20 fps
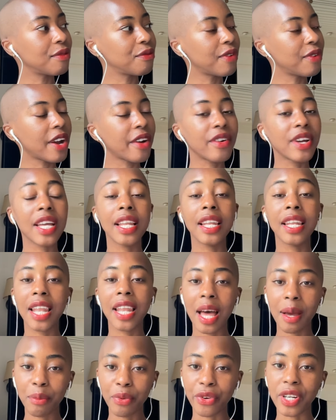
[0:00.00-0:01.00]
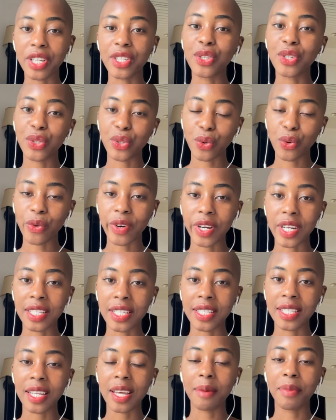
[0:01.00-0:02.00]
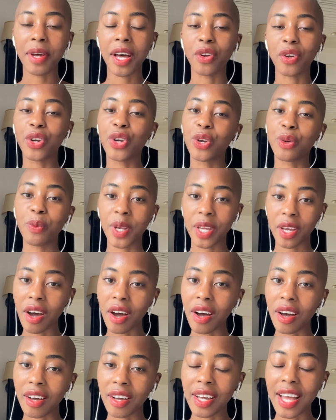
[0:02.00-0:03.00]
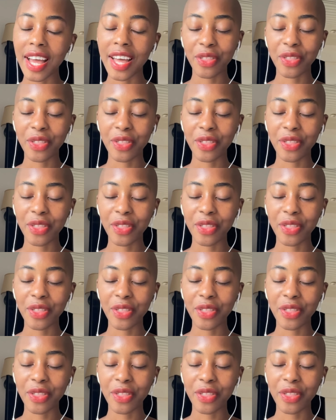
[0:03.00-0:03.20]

very elaborate stories about who we are.